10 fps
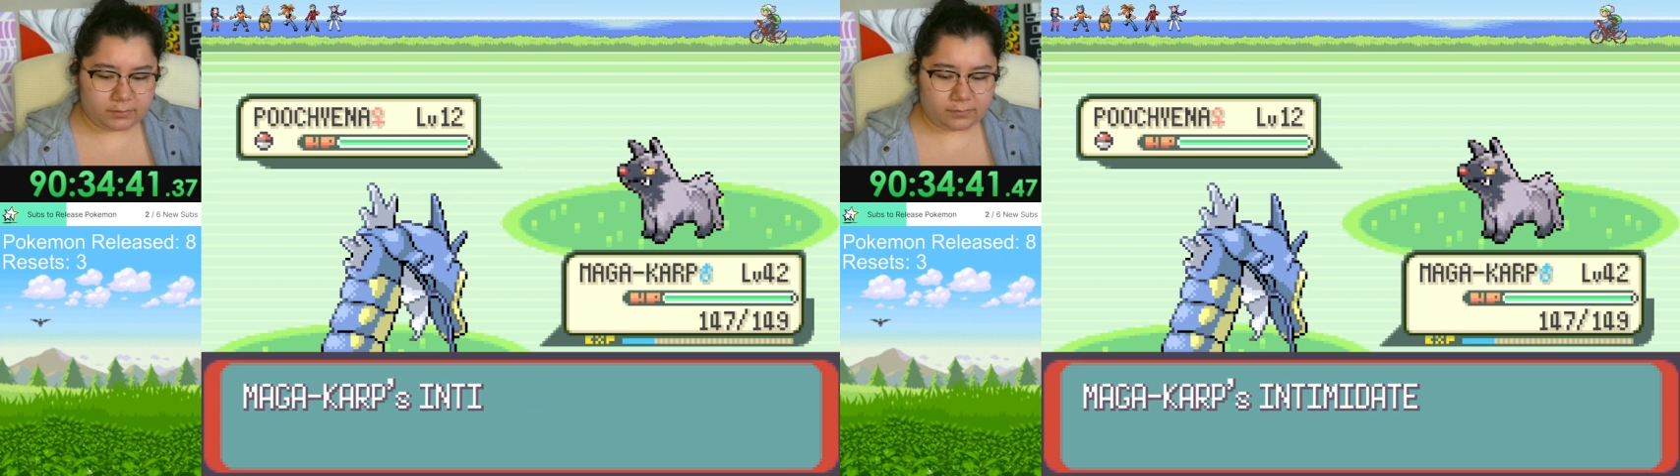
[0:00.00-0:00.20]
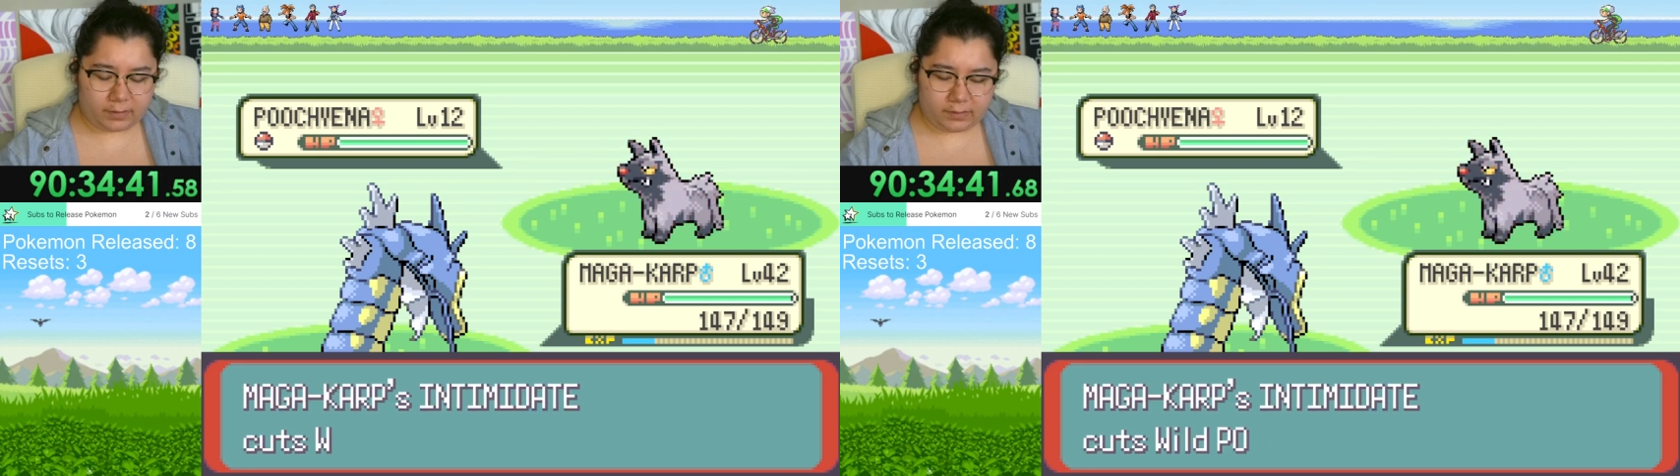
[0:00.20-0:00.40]

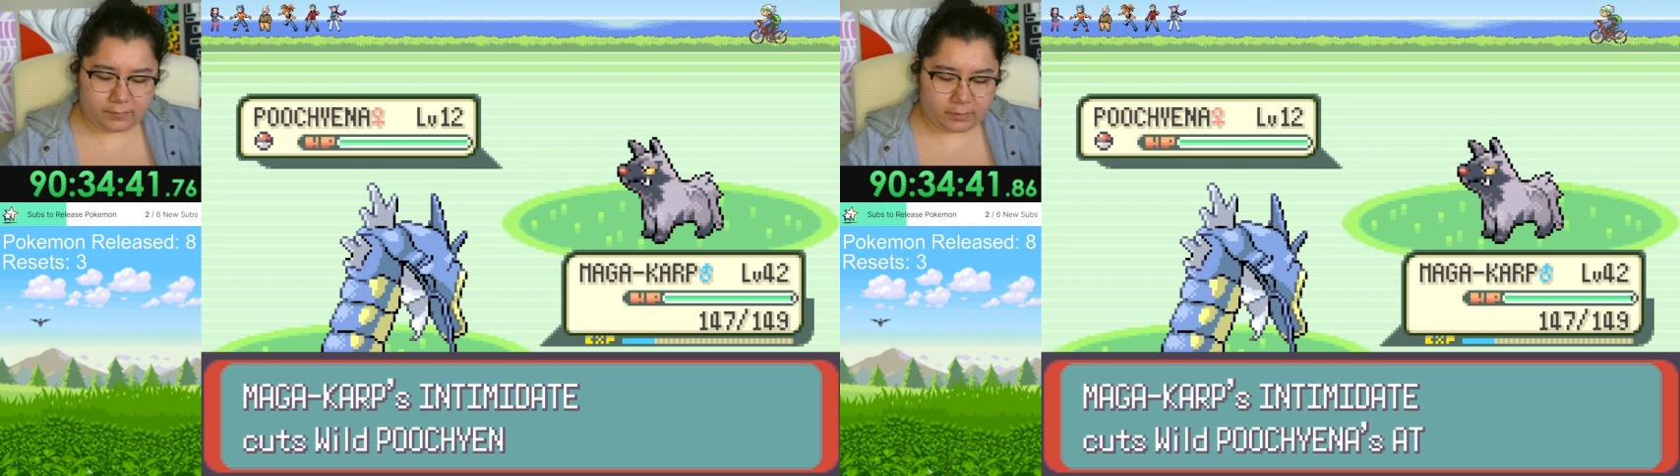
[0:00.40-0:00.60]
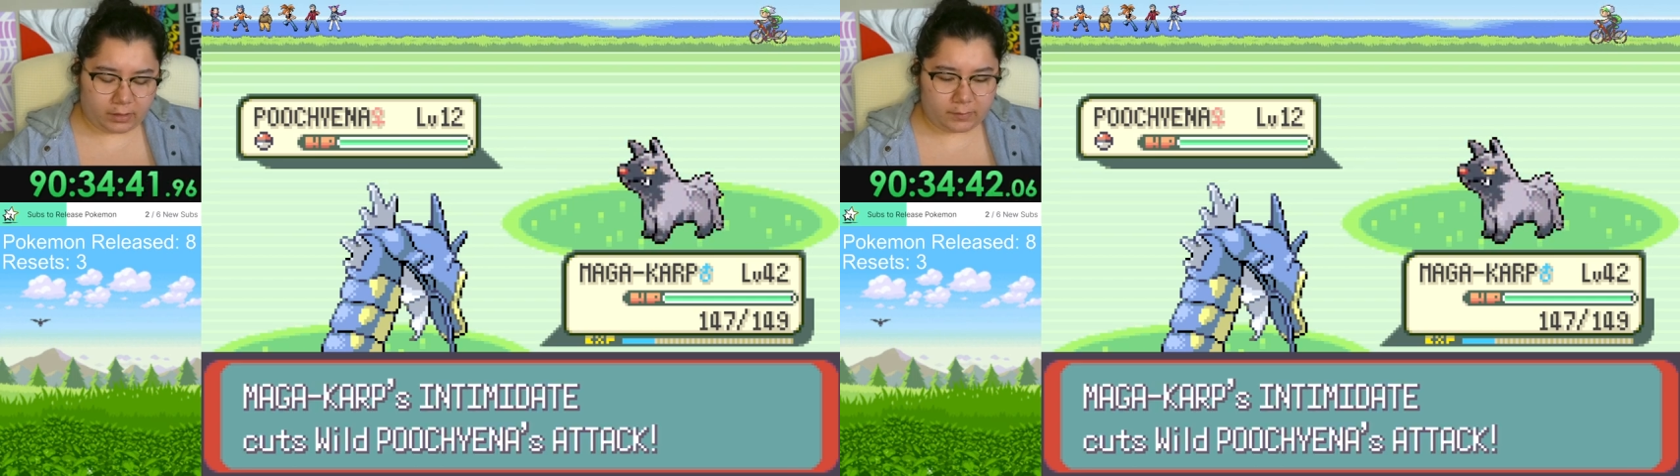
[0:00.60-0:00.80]
find
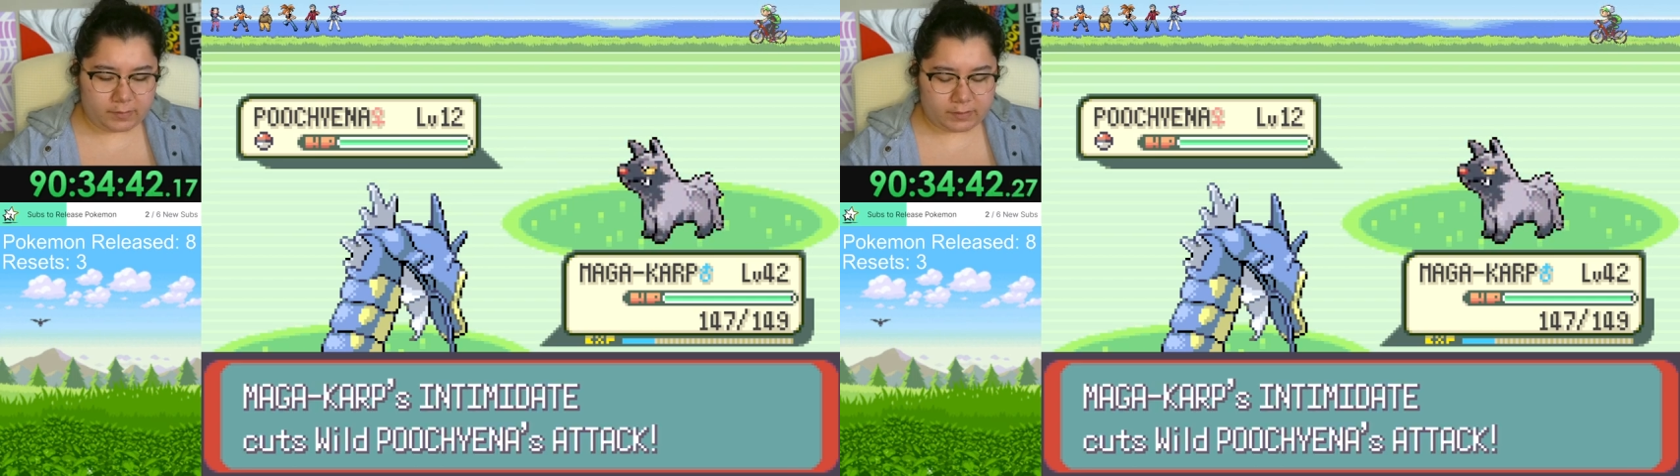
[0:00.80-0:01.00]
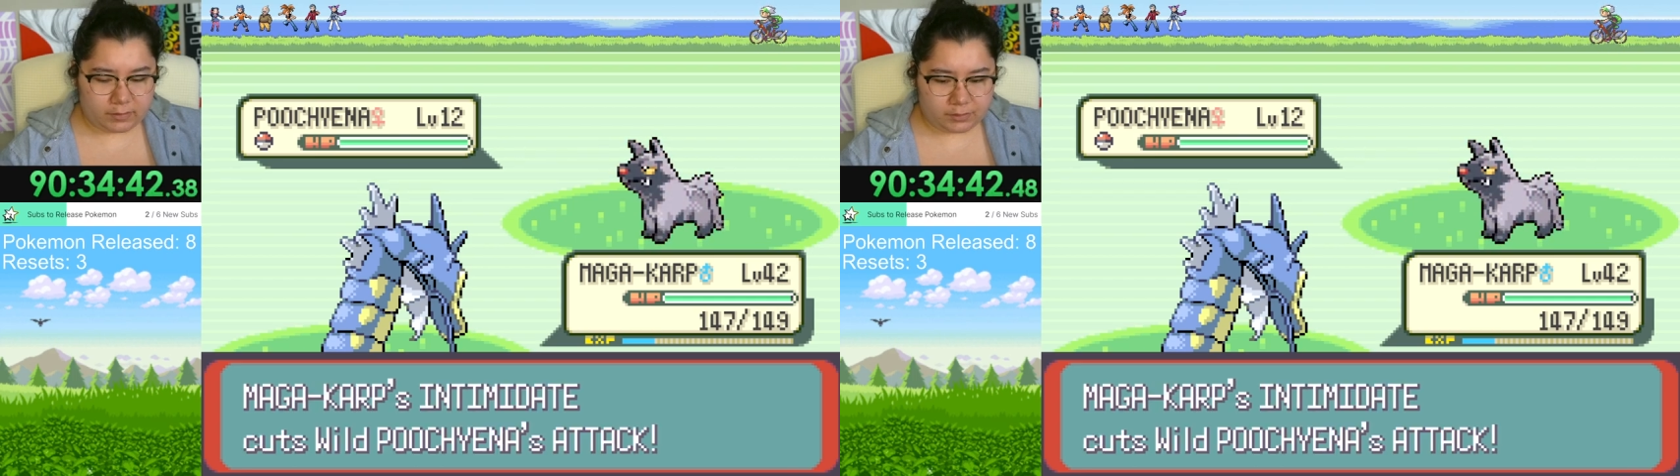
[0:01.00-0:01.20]
different
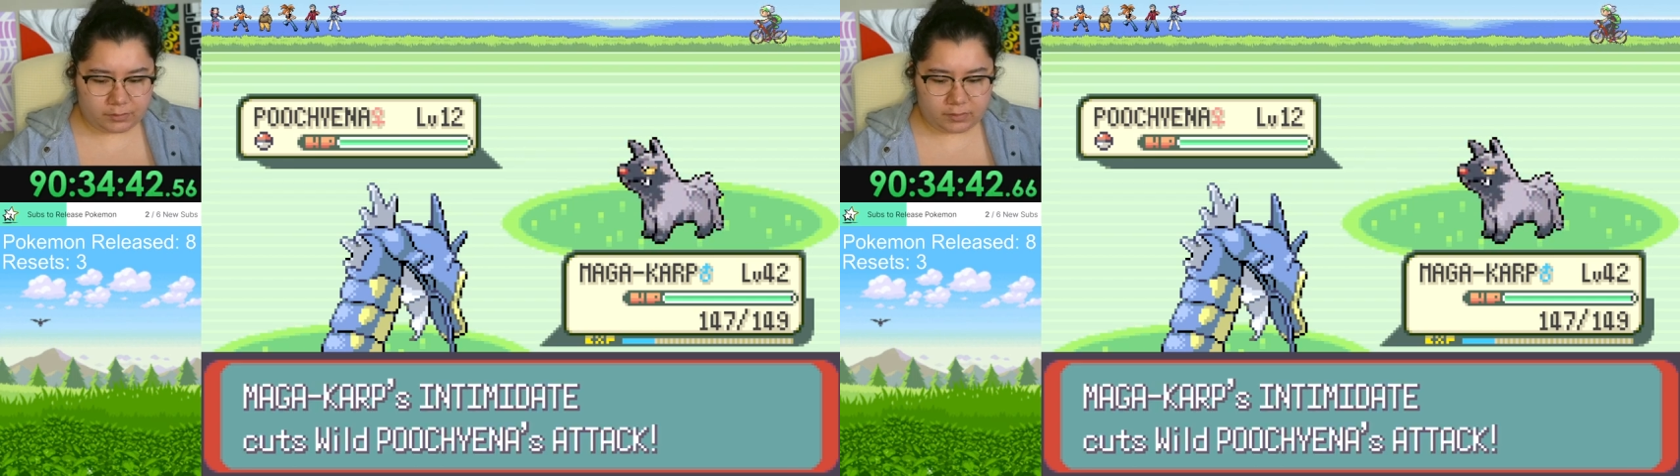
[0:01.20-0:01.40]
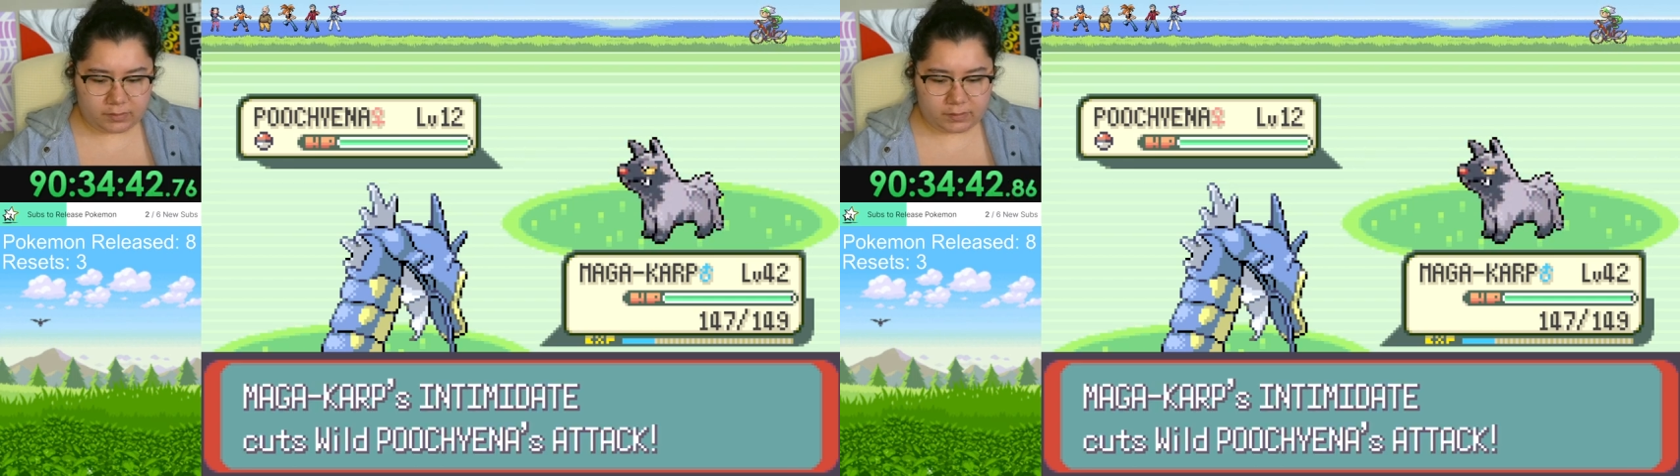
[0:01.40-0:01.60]
hobbies and
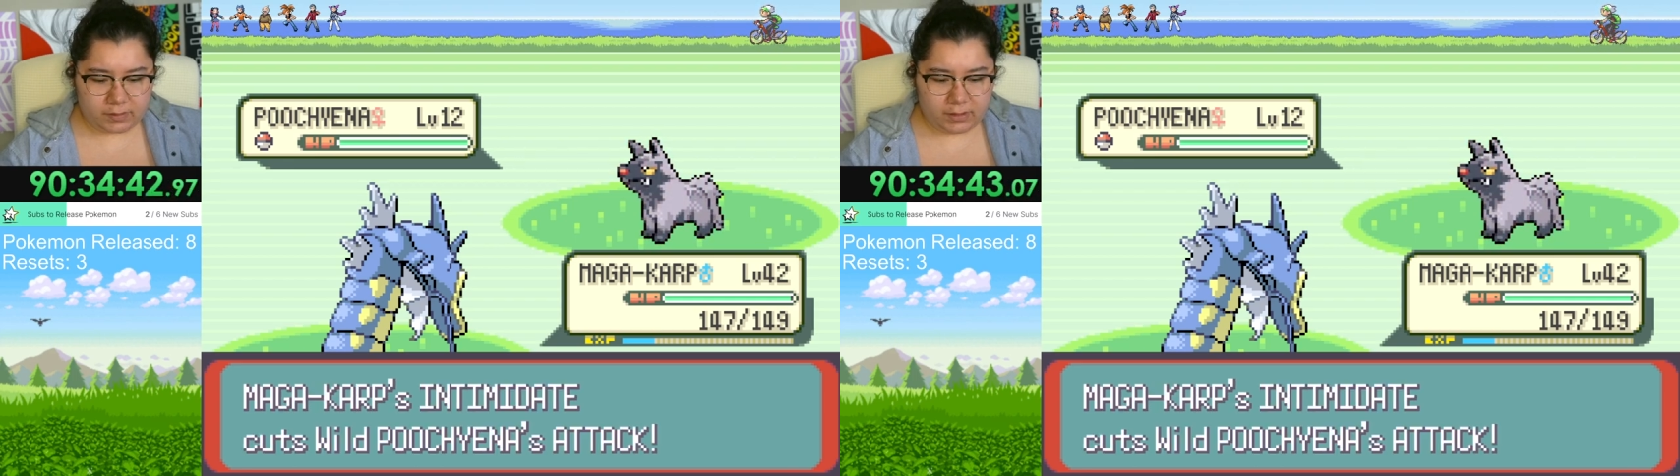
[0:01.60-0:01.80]
interests,